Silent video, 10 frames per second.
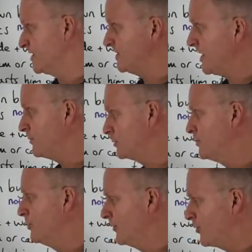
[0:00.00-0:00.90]
He's able to
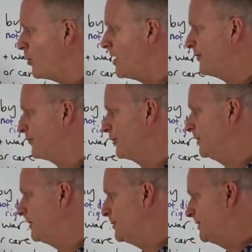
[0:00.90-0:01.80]
move quite
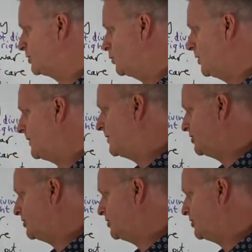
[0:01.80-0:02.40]
freely between the